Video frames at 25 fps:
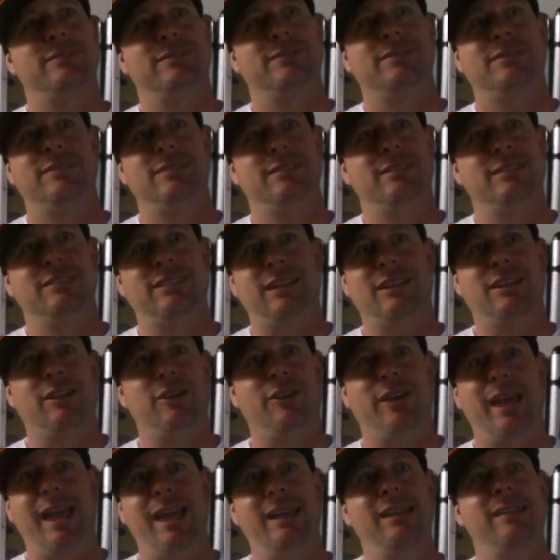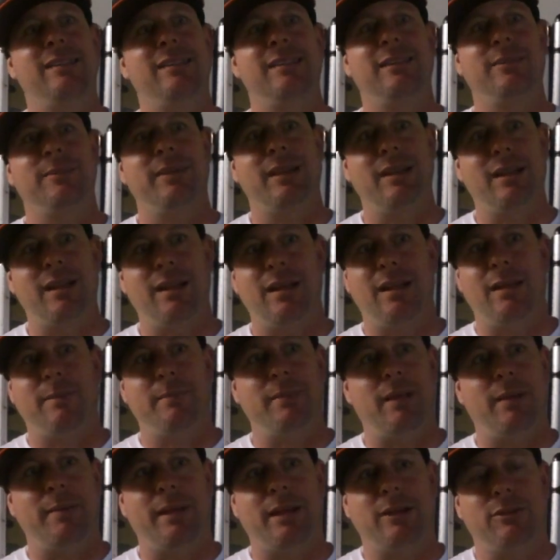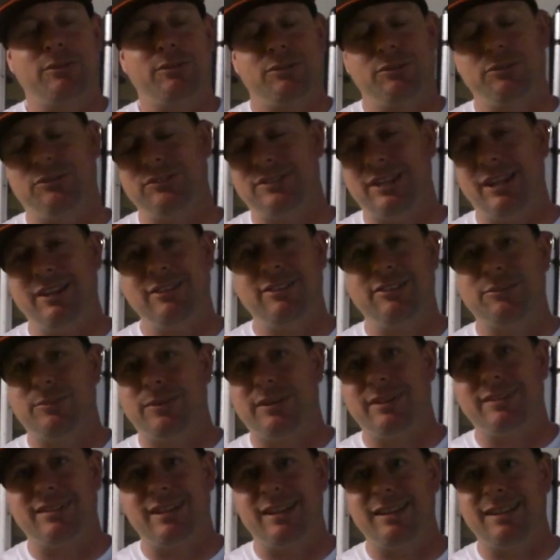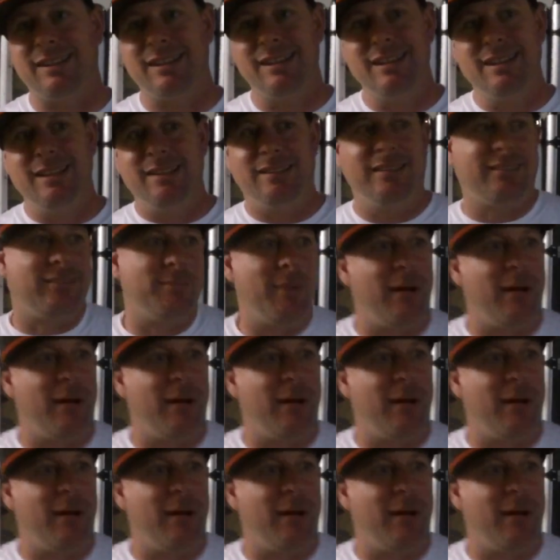Five. I could go to anything, man. I go through stages where it's like, this